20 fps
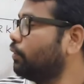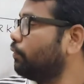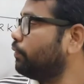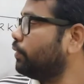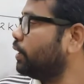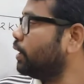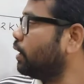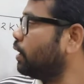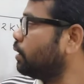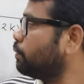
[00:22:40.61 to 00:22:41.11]

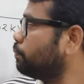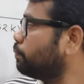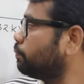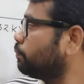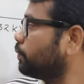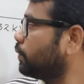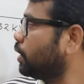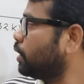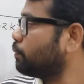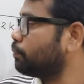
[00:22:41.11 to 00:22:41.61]
we
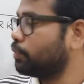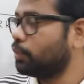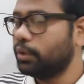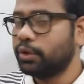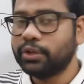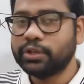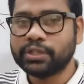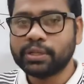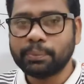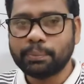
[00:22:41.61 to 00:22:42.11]
are not
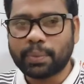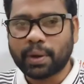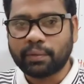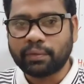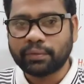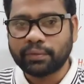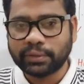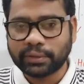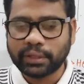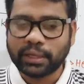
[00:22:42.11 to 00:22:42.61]
producing
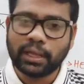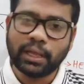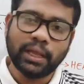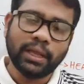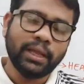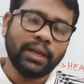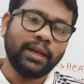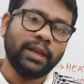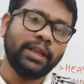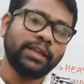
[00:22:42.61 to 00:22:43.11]
power with
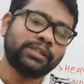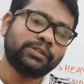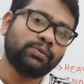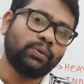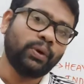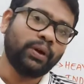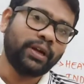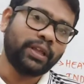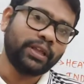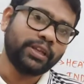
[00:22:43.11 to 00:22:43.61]
a less
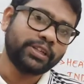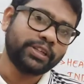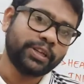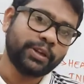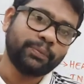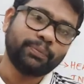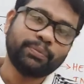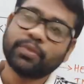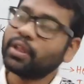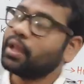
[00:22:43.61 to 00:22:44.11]
voltage.